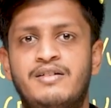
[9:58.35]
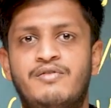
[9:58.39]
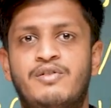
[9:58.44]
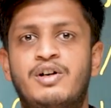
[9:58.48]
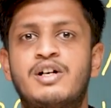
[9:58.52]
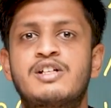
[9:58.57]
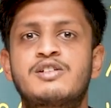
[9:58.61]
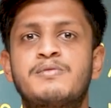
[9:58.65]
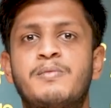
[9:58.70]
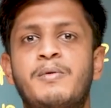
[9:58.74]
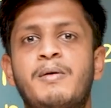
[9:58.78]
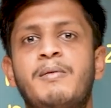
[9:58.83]

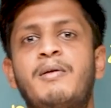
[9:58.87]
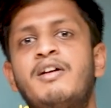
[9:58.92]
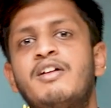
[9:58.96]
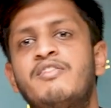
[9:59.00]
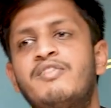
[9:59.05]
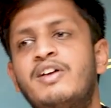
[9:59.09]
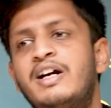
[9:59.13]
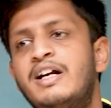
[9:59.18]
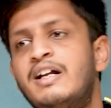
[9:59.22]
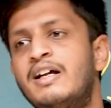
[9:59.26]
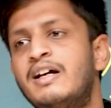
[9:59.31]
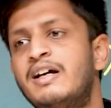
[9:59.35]
what is the probability of
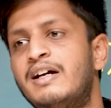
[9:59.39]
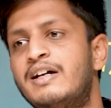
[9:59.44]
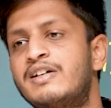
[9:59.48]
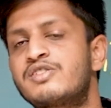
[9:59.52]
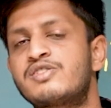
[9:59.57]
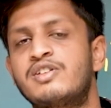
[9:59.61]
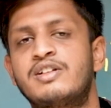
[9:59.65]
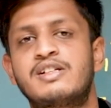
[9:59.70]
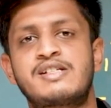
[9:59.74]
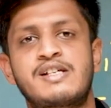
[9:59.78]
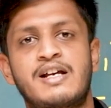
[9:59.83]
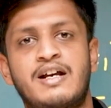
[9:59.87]
getting a heads
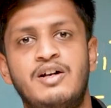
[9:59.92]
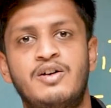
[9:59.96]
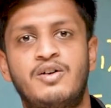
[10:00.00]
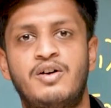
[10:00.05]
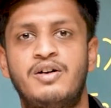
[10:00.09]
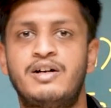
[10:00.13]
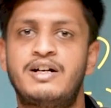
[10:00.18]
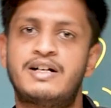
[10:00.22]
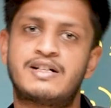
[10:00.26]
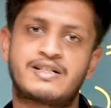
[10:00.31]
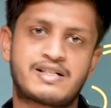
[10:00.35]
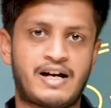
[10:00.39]
on the second
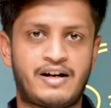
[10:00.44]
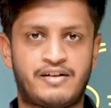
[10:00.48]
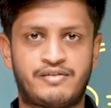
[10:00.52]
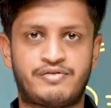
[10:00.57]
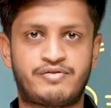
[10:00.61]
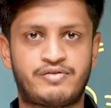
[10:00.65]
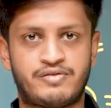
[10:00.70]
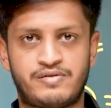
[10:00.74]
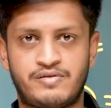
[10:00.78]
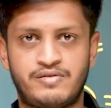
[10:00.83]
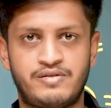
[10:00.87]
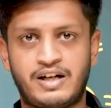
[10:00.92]
coin? It's
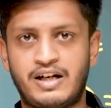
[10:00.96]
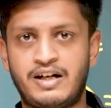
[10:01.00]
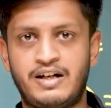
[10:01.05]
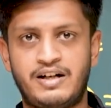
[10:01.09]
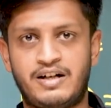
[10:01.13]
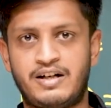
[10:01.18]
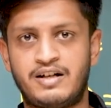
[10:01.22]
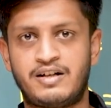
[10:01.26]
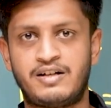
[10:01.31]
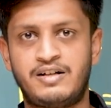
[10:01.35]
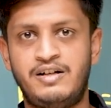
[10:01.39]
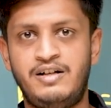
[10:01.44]
half,
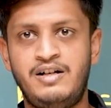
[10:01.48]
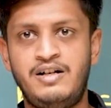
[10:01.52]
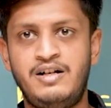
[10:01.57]
right?